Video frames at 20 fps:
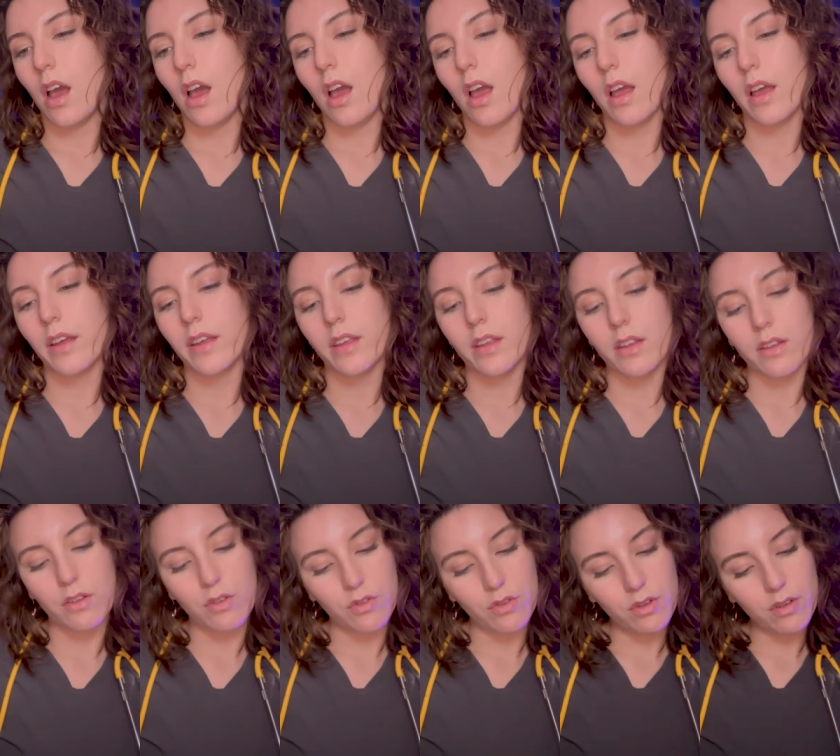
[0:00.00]
Uh, can
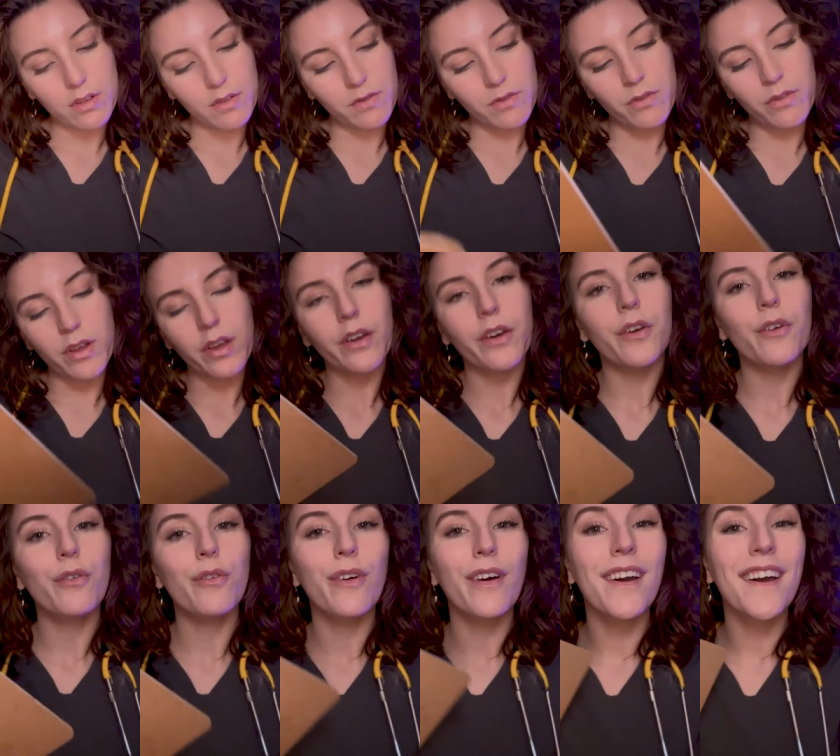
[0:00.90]
you just
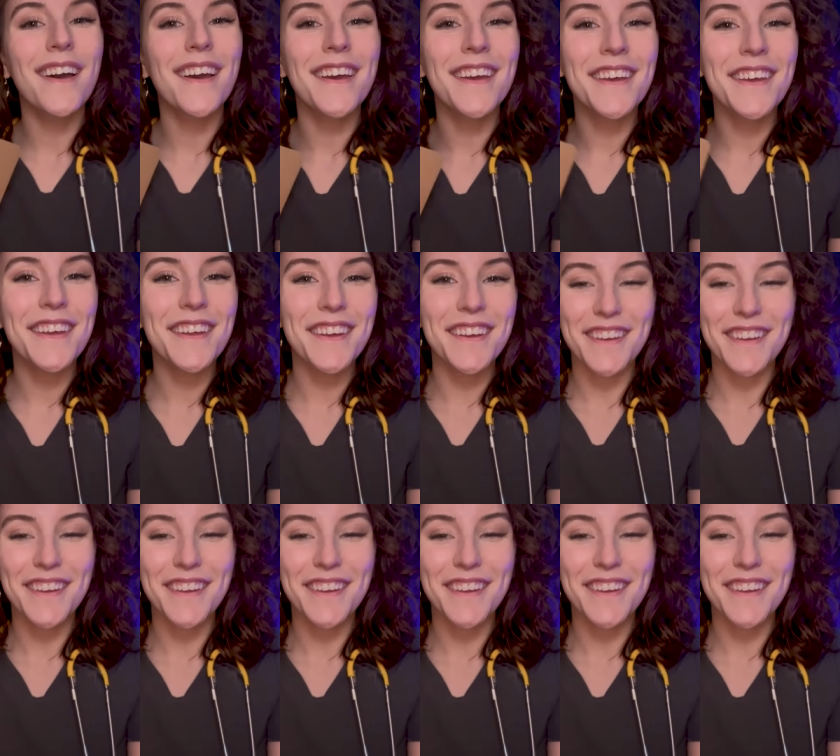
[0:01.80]
verify